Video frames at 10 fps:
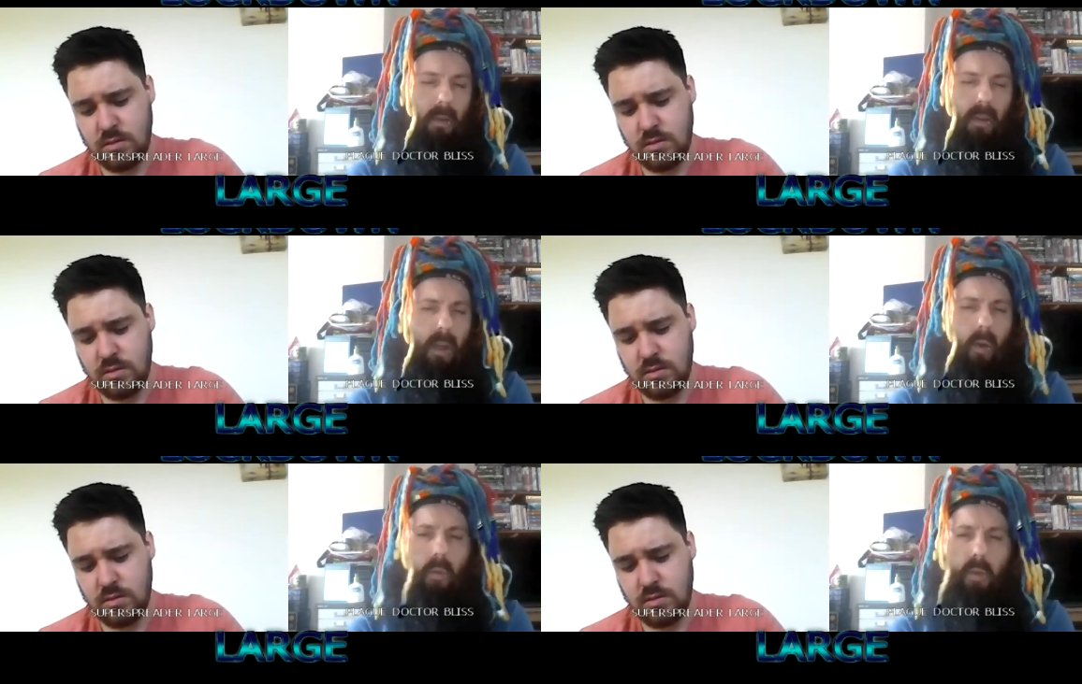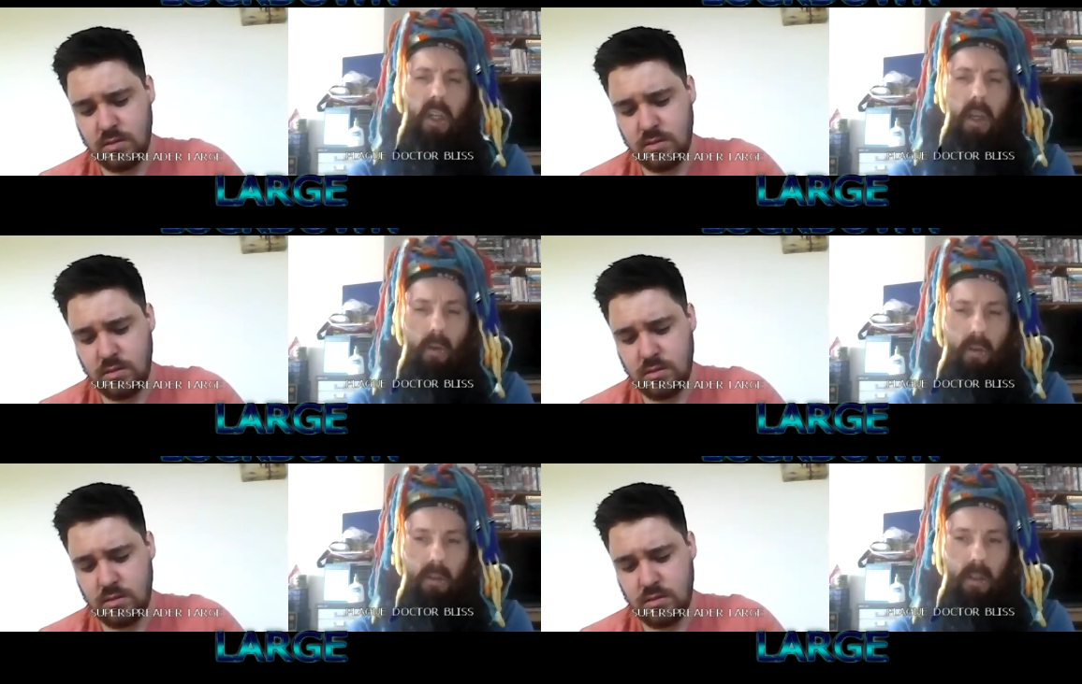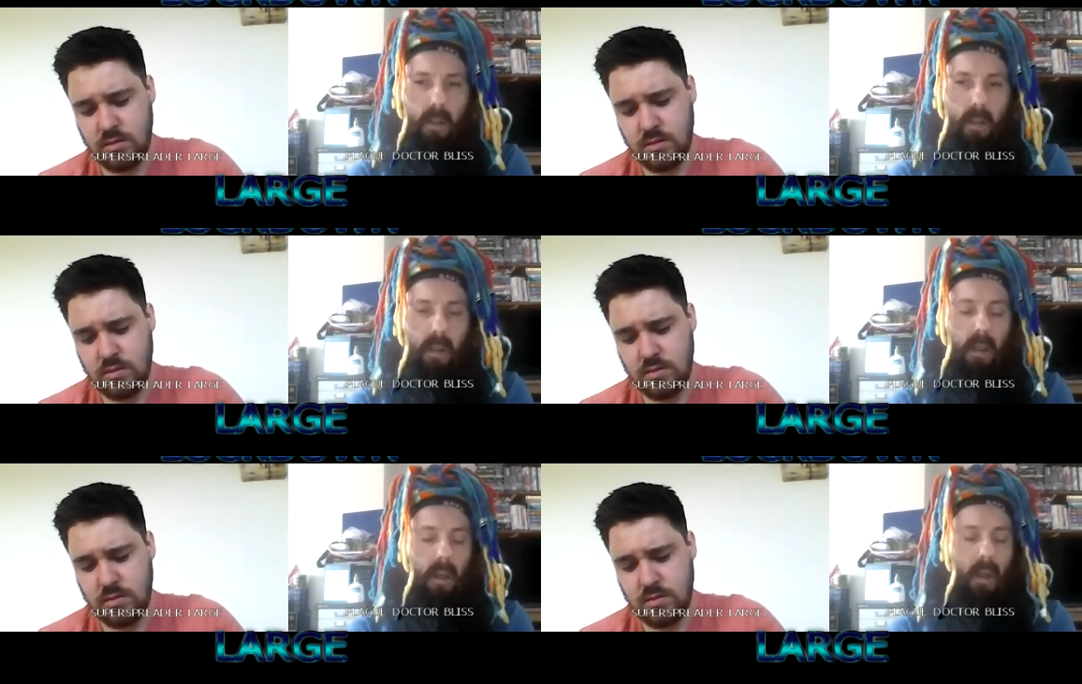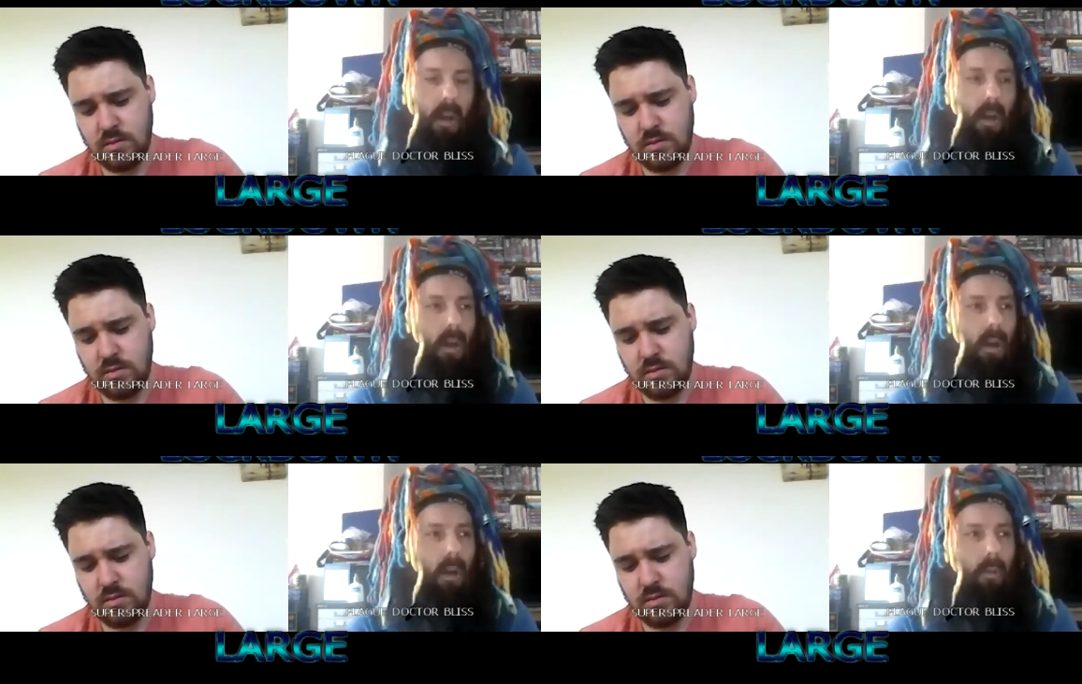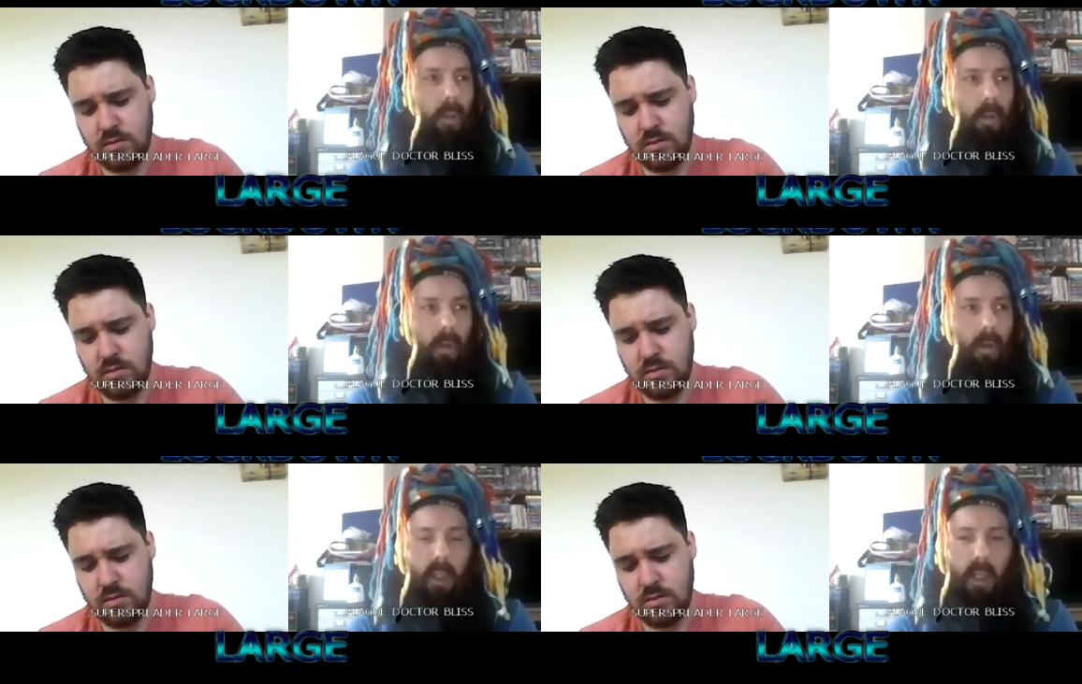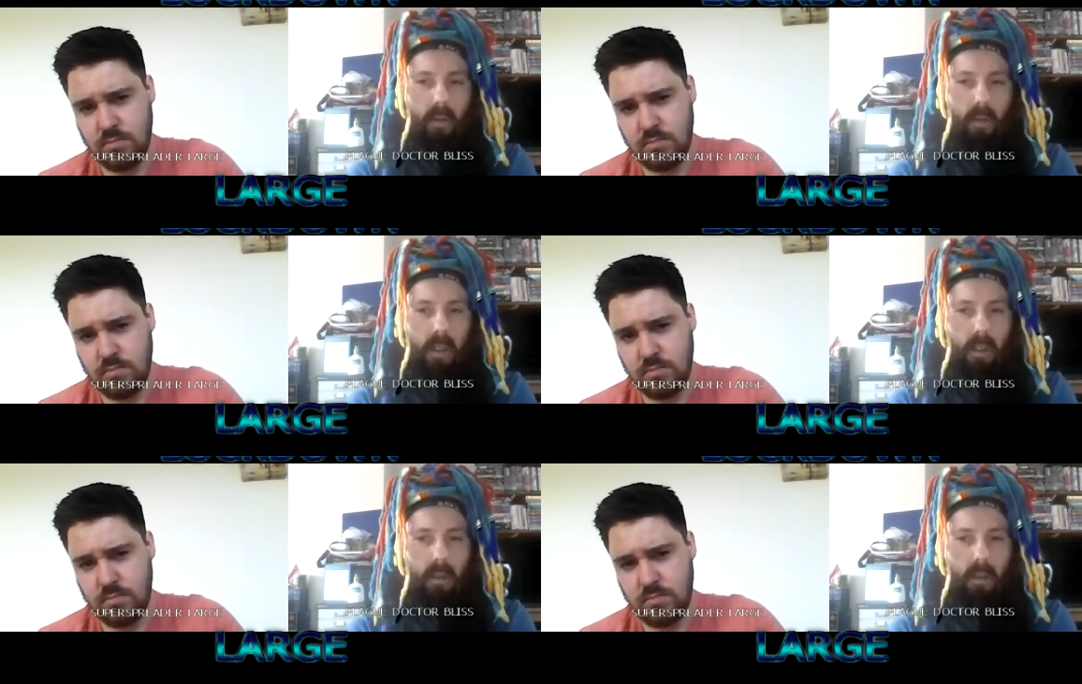Speaker 1: They call them shielders, don't they? People who are shielding.